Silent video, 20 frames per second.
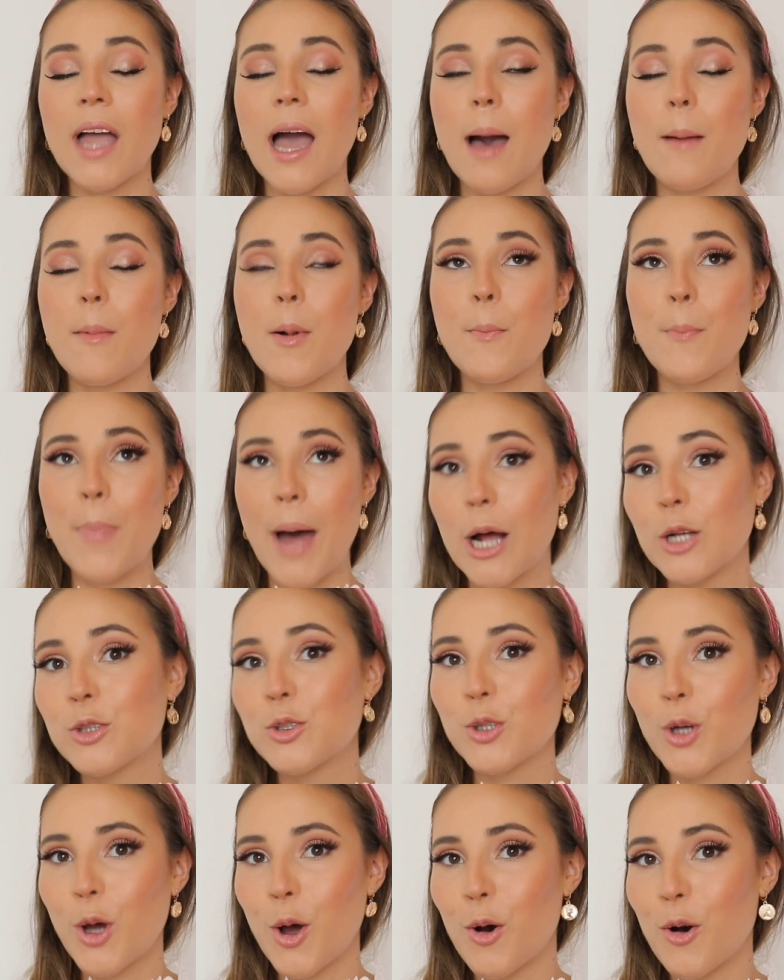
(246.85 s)
I'm
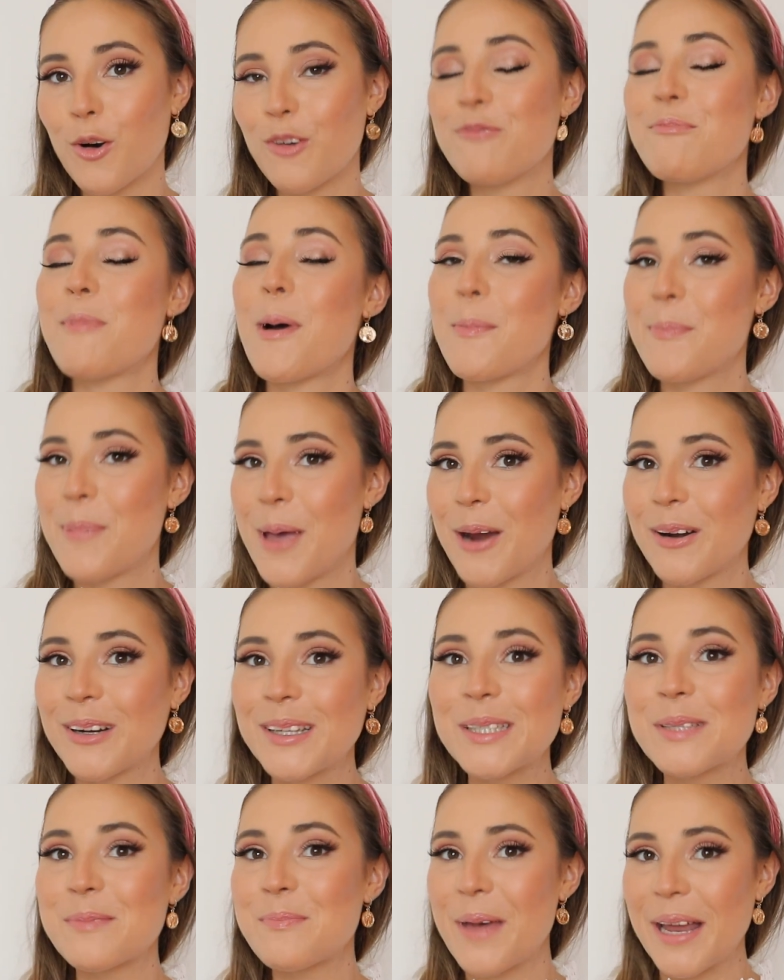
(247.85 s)
about to go off my
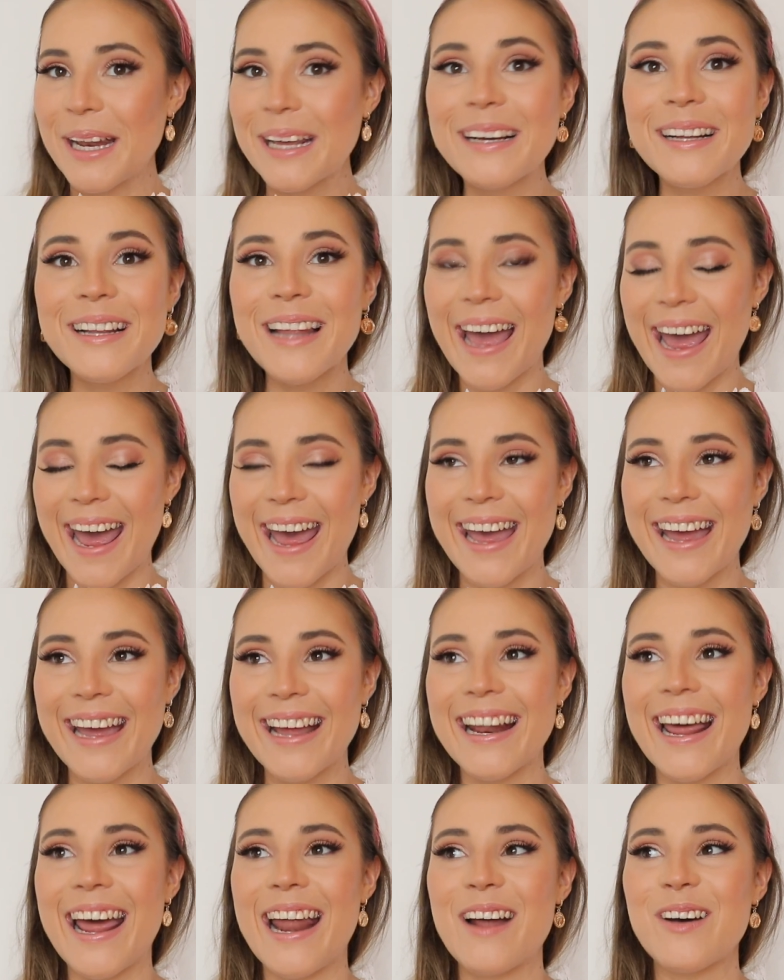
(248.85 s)
parents' medical
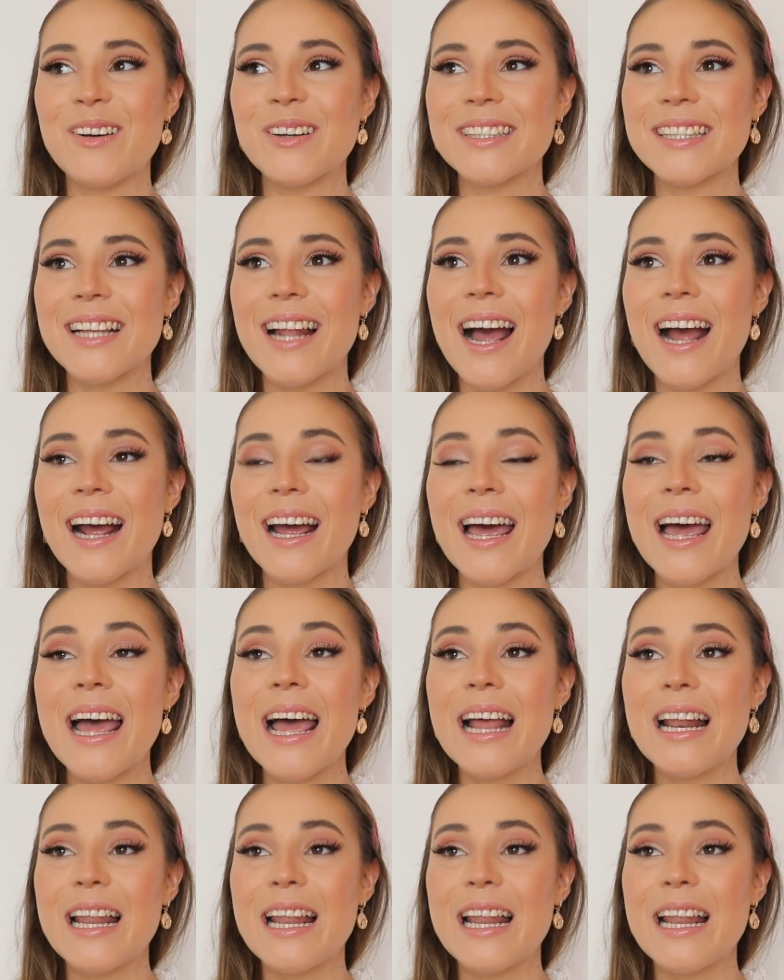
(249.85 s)
aid, and I was like,